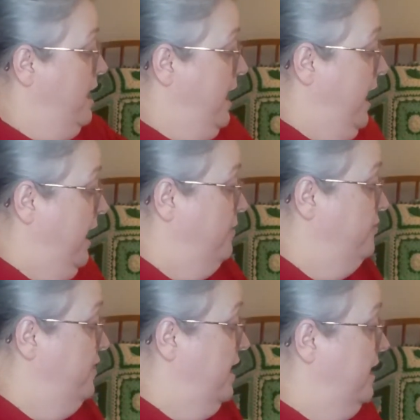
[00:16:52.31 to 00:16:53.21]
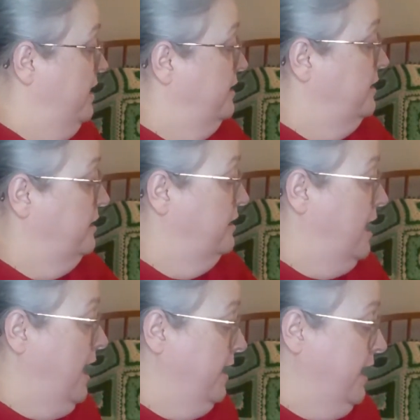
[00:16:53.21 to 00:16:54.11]
And then
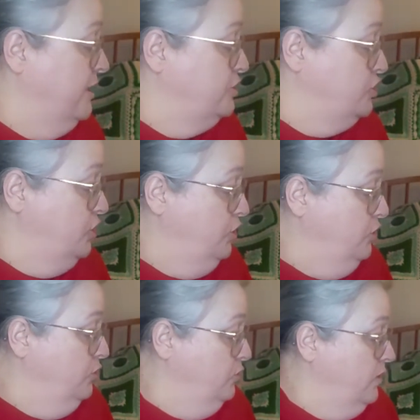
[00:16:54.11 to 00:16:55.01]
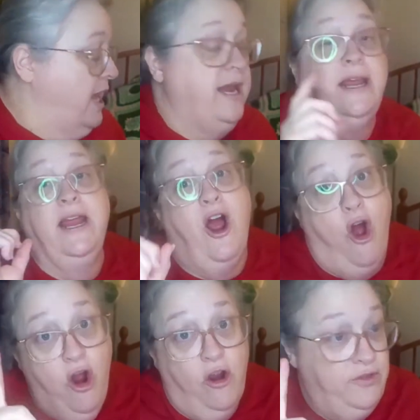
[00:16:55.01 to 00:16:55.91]
I got 2, and they
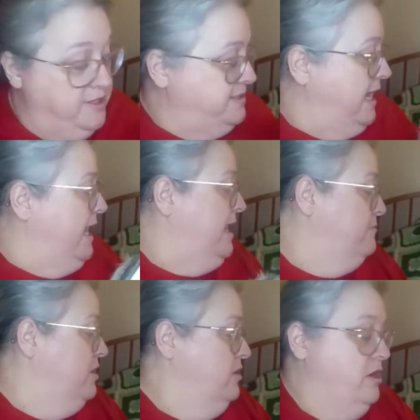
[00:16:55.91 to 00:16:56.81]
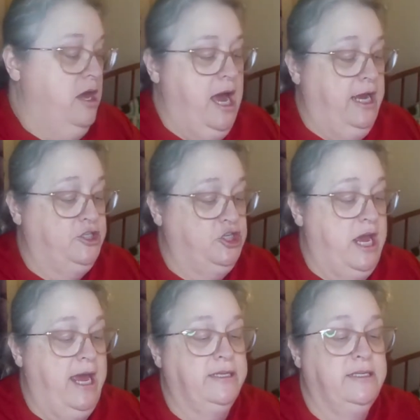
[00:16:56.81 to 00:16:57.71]
are the same. I
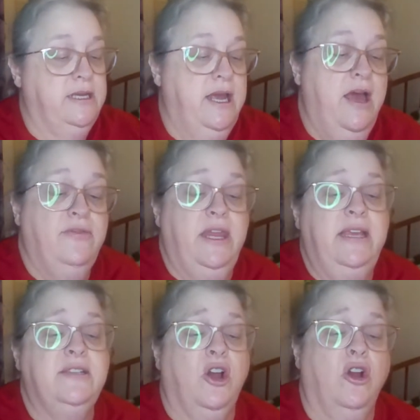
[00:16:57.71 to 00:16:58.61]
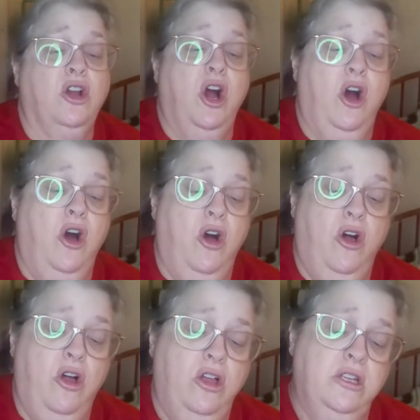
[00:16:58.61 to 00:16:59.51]
checked. These are
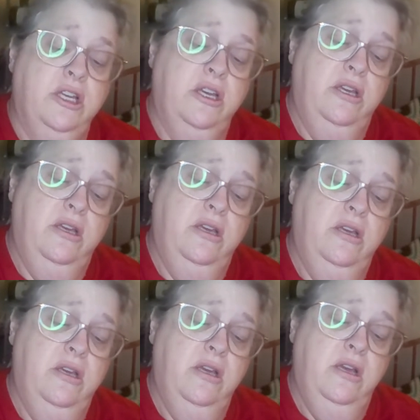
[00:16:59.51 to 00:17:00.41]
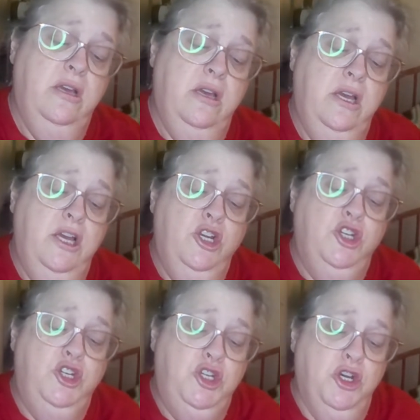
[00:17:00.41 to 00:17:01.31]
called
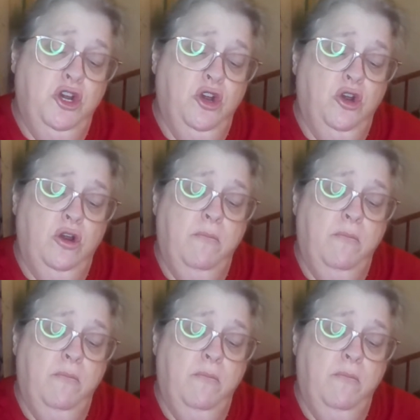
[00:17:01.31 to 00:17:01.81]
Sugar